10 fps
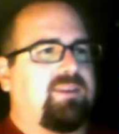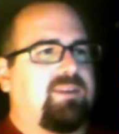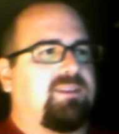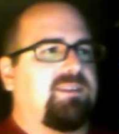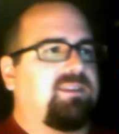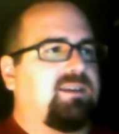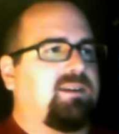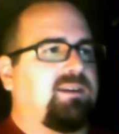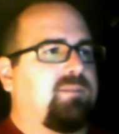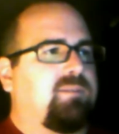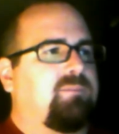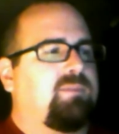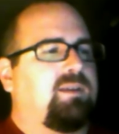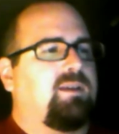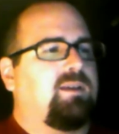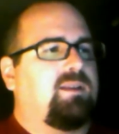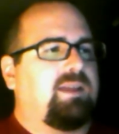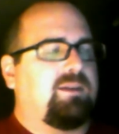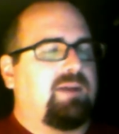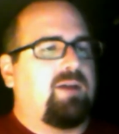this year, like
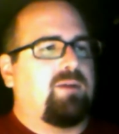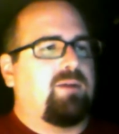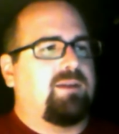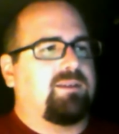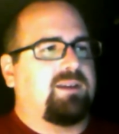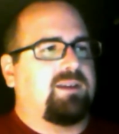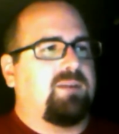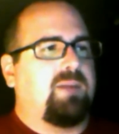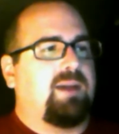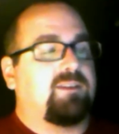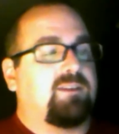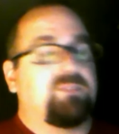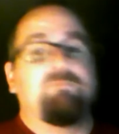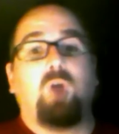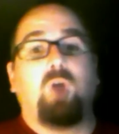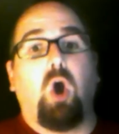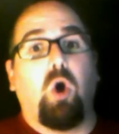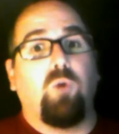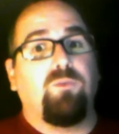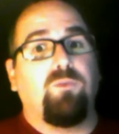on out routes and comebacks?
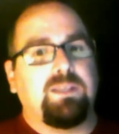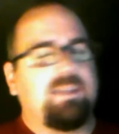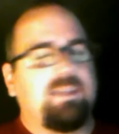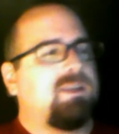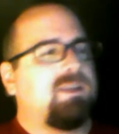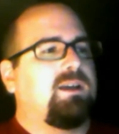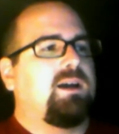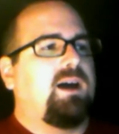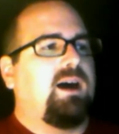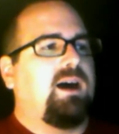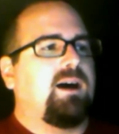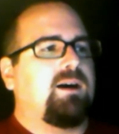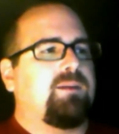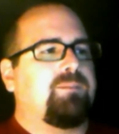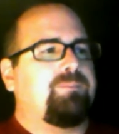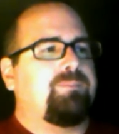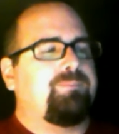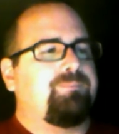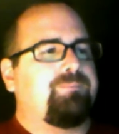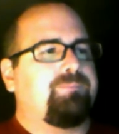Hopefully. Um,
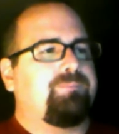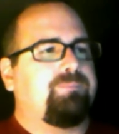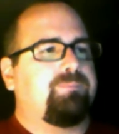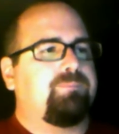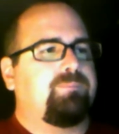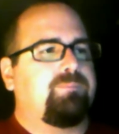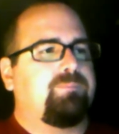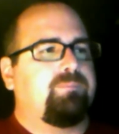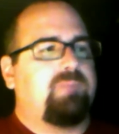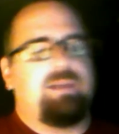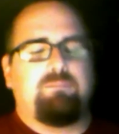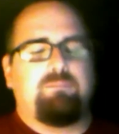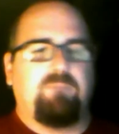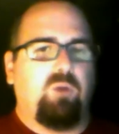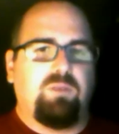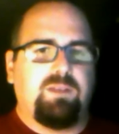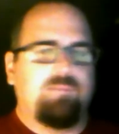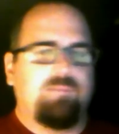yeah, hopefully.